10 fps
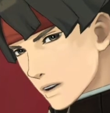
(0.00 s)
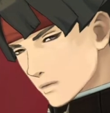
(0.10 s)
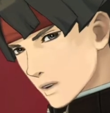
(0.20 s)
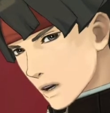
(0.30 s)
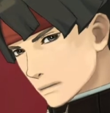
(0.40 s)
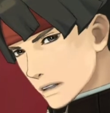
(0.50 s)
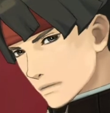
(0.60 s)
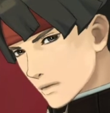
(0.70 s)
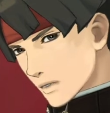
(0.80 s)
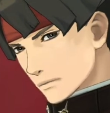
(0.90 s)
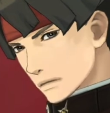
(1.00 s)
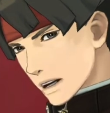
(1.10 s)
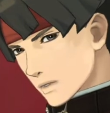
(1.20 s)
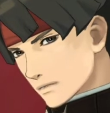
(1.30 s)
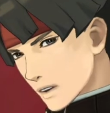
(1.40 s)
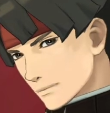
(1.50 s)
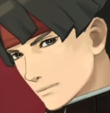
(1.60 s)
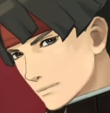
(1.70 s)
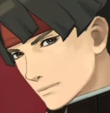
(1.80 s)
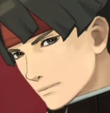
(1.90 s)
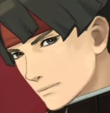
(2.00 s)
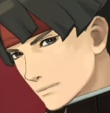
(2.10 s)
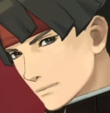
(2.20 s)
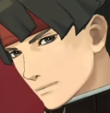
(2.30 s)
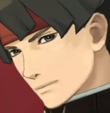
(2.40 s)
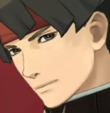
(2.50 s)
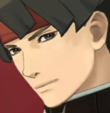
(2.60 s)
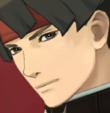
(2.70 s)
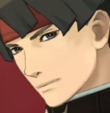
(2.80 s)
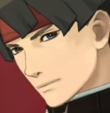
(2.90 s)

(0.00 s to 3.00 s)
He maintains that Dr. Wilson came to the restaurant alone as well.